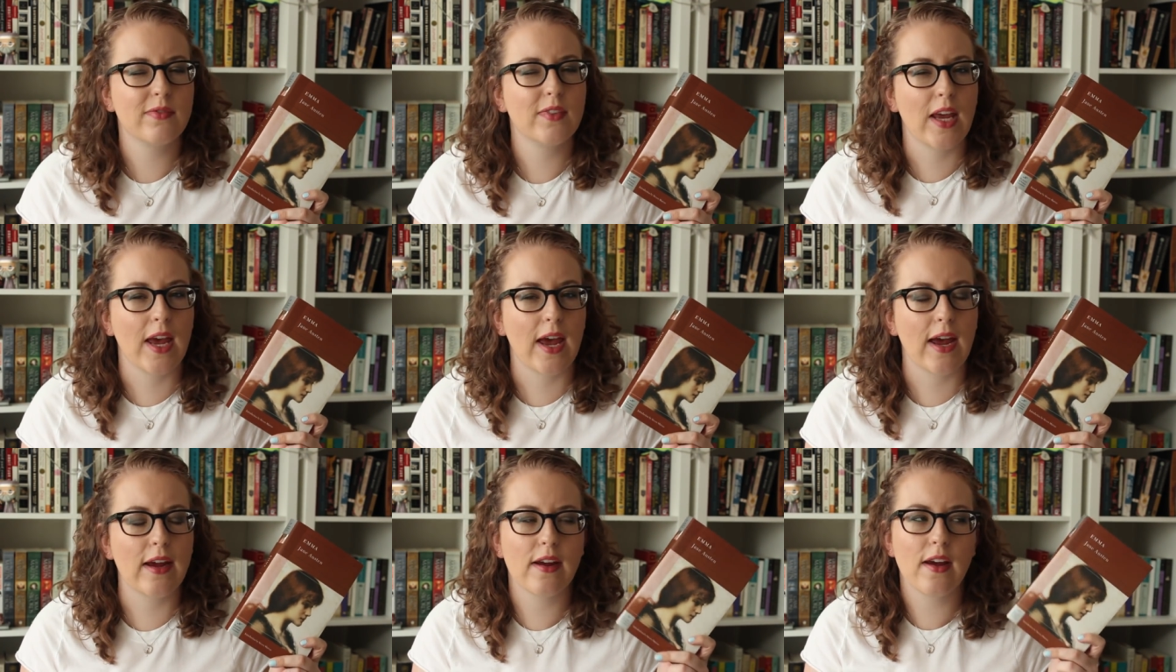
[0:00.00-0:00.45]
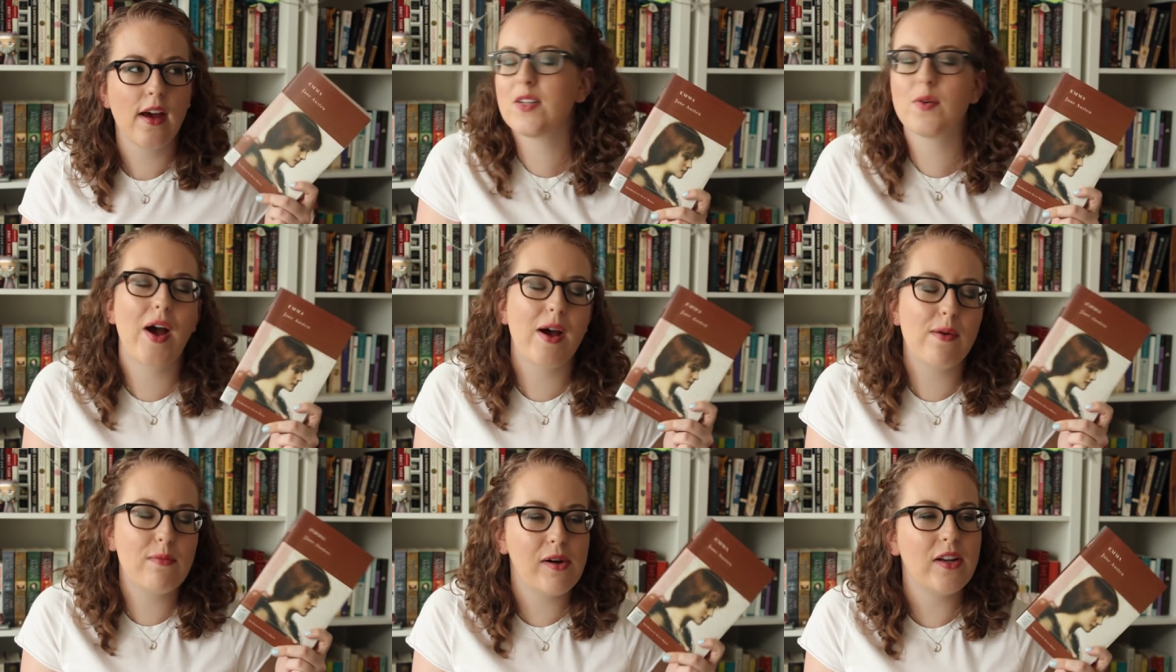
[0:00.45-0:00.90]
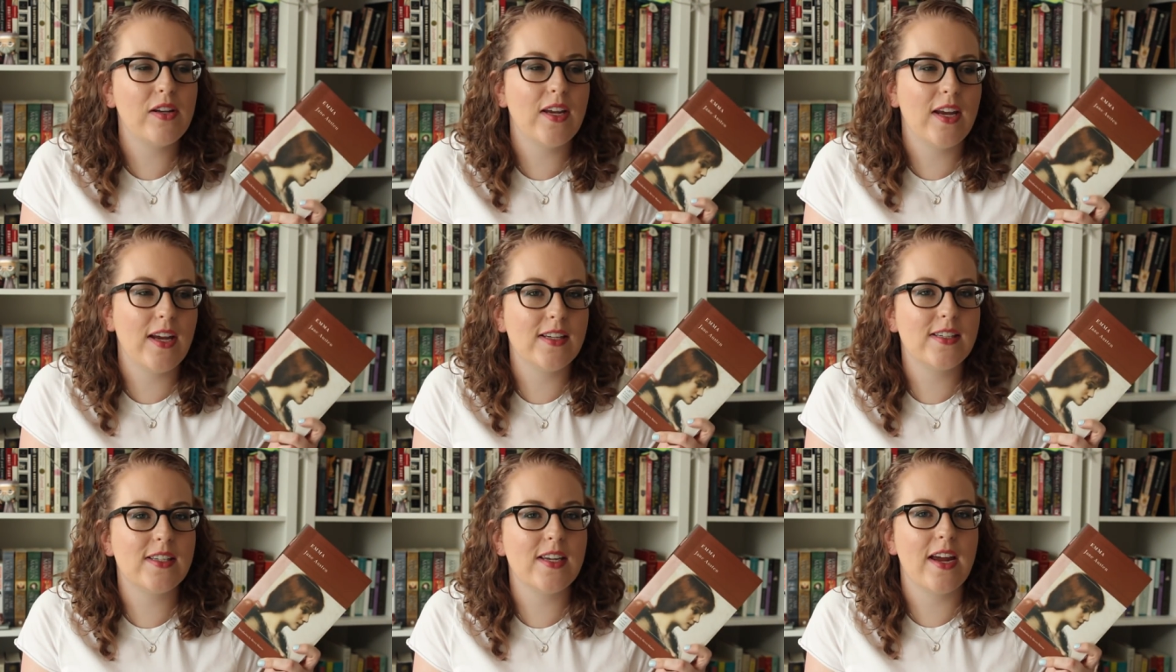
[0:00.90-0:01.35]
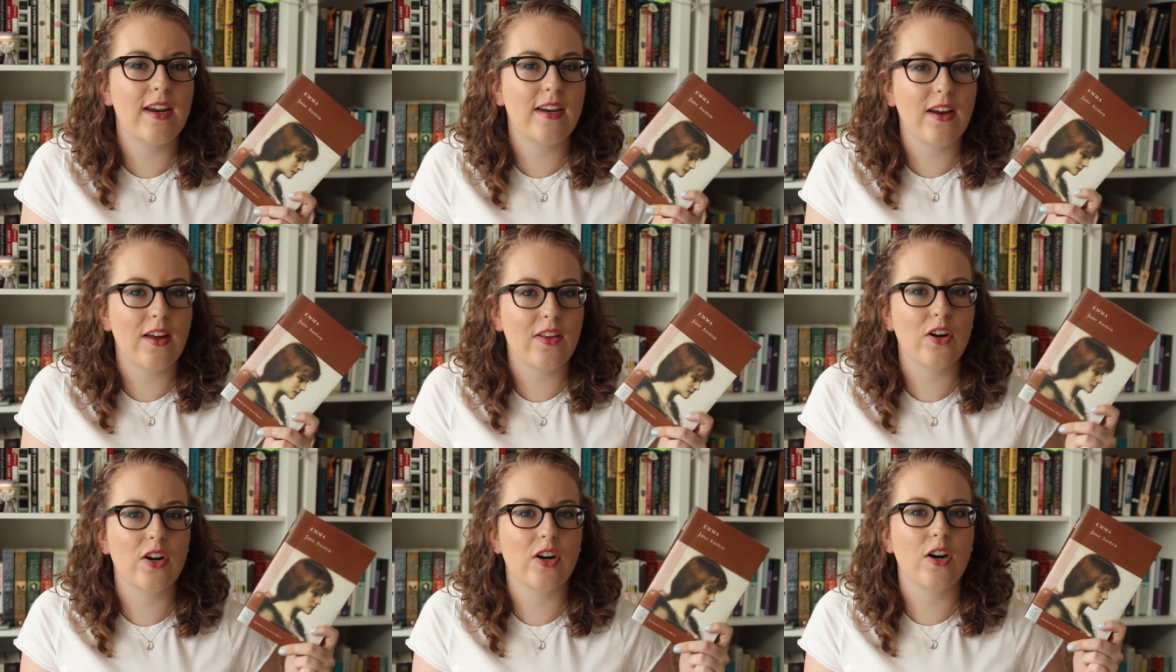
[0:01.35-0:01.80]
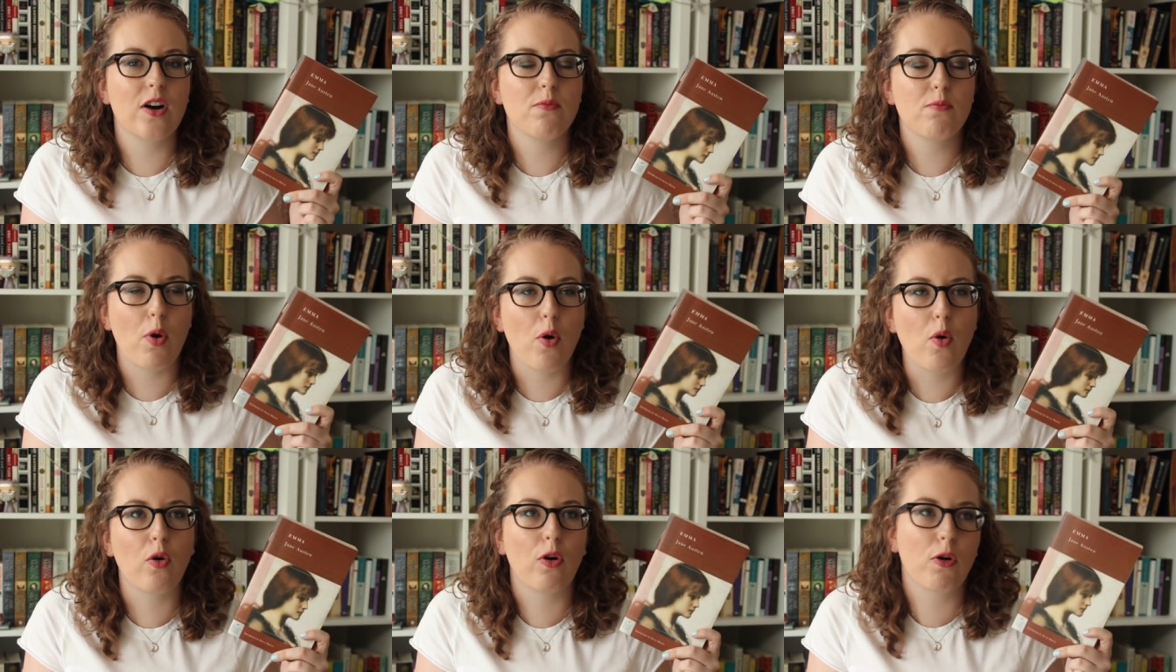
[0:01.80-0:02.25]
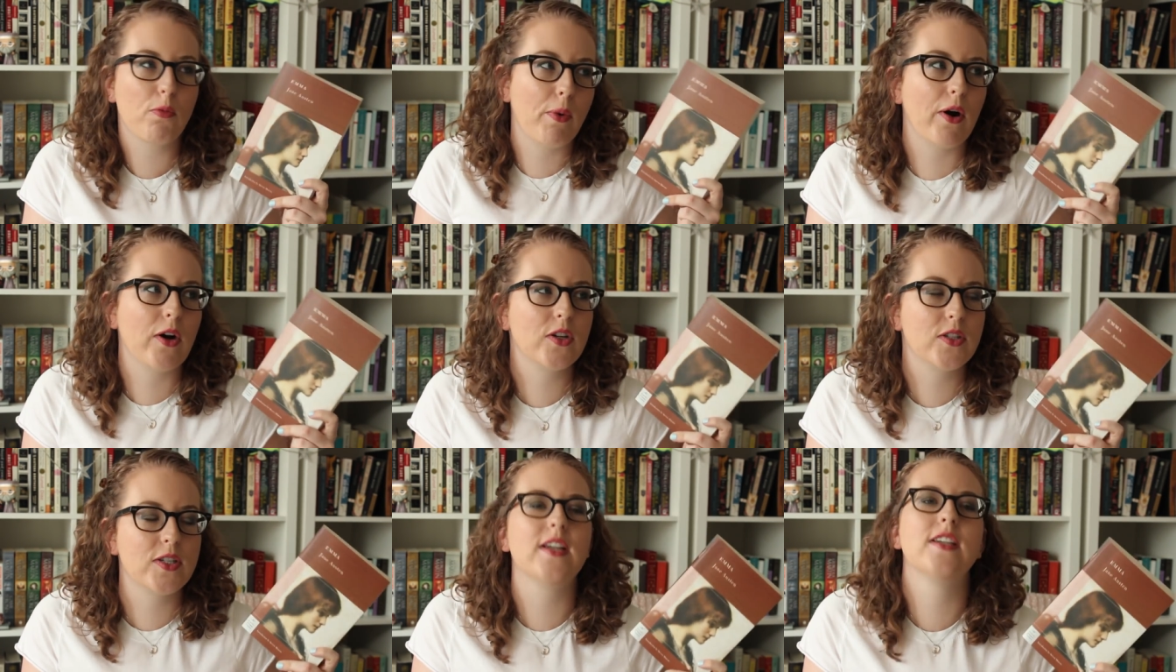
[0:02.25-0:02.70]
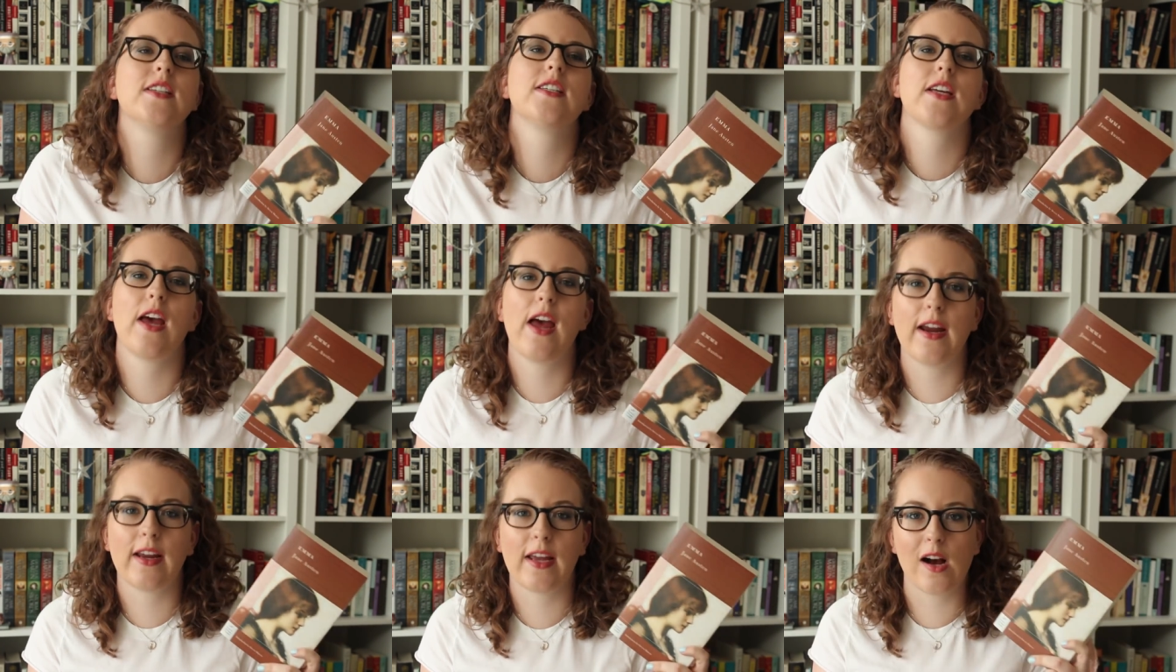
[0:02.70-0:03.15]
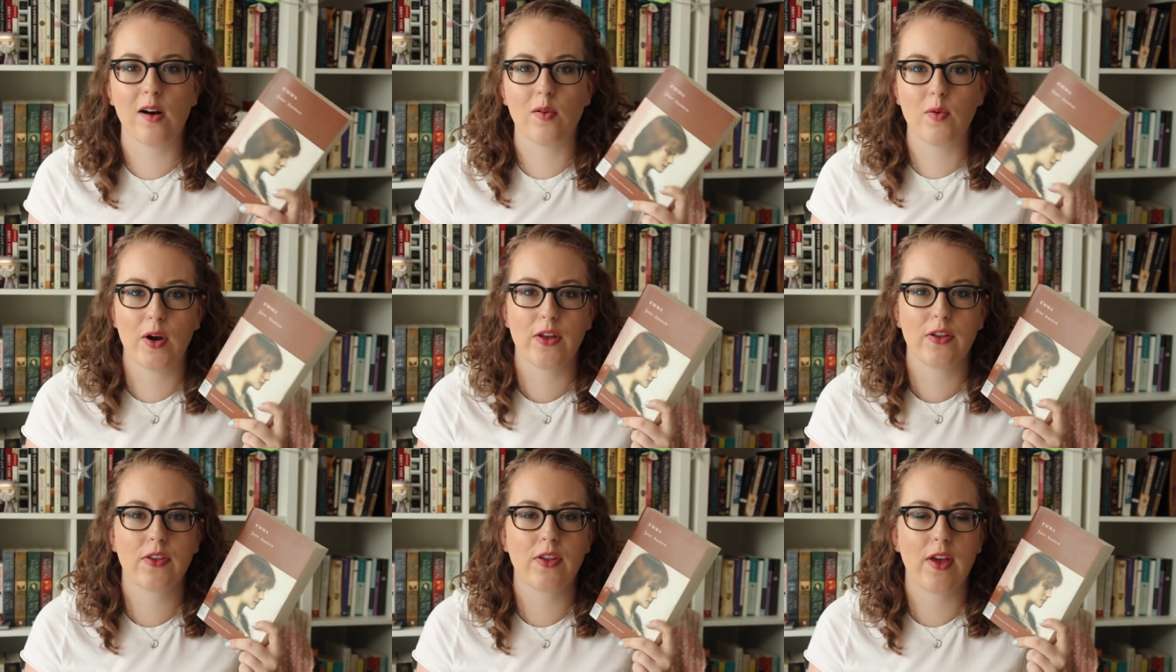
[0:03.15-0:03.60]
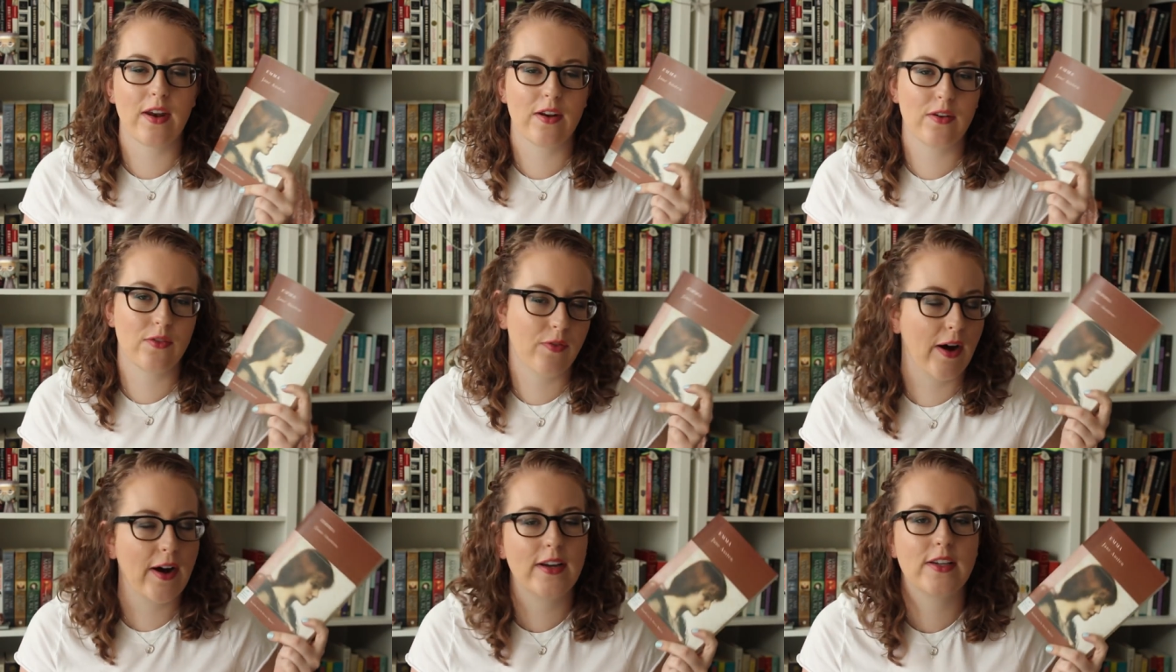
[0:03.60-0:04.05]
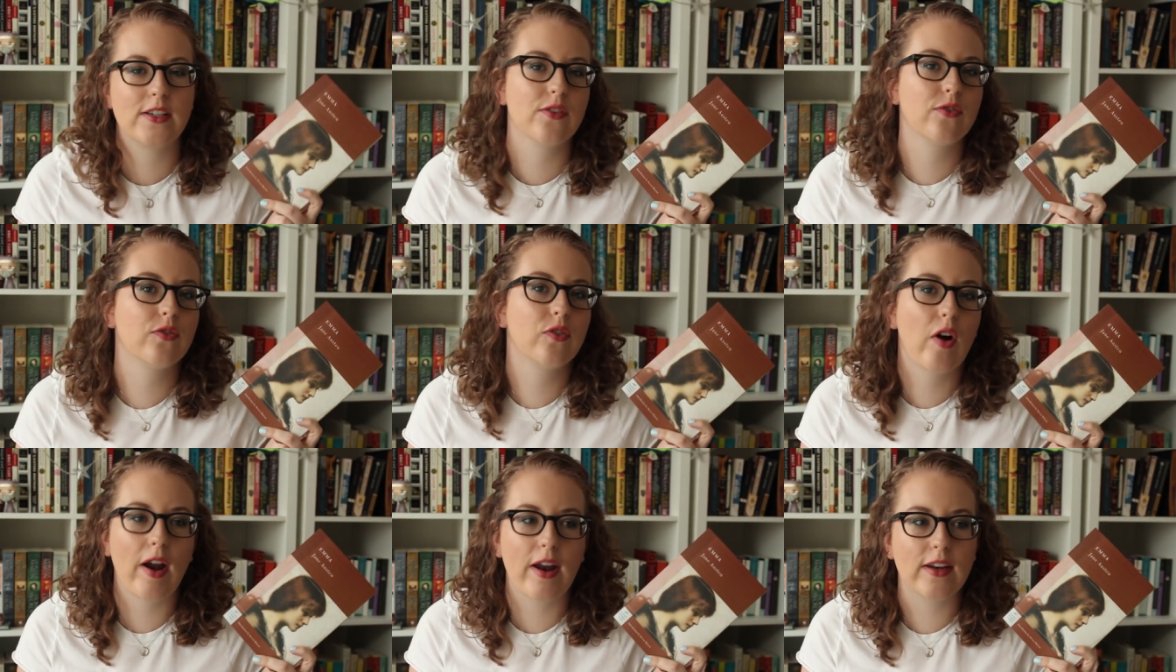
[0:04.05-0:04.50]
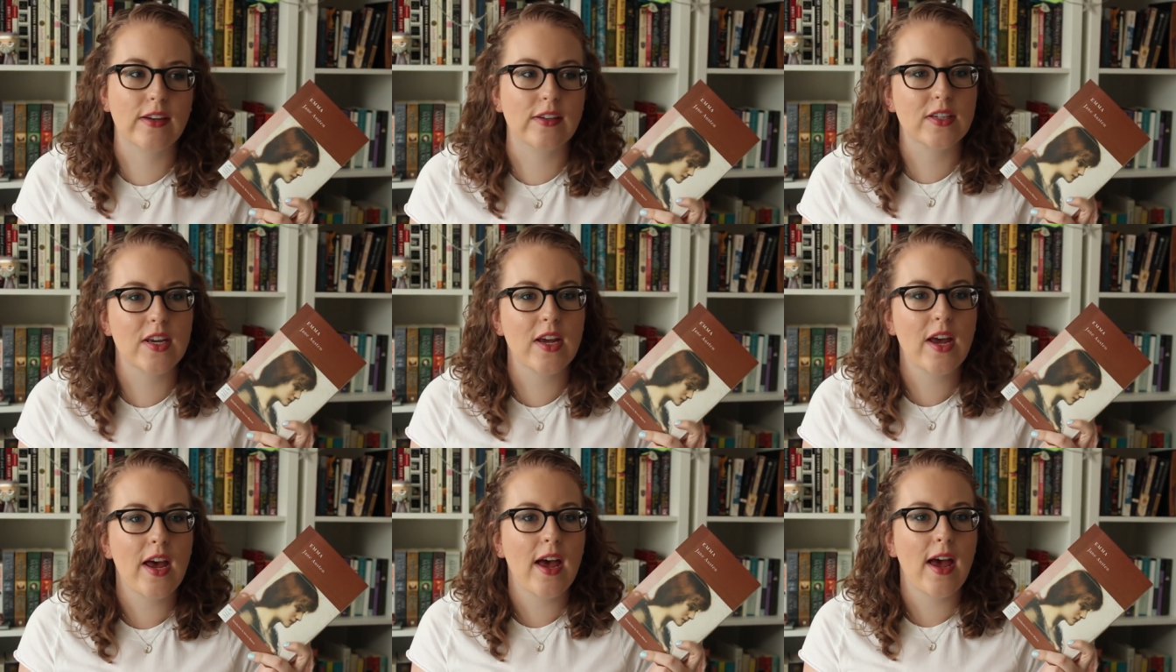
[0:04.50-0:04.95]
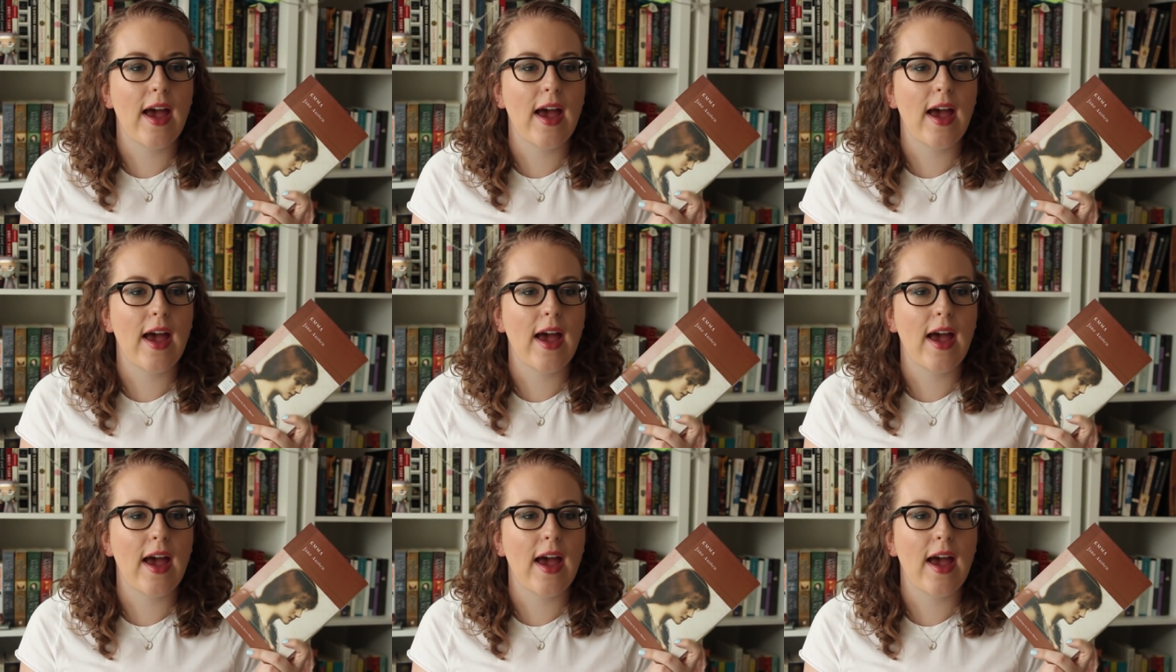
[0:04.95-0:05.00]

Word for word: Okay, so Emma needs another poor person to hang out with and finds a friend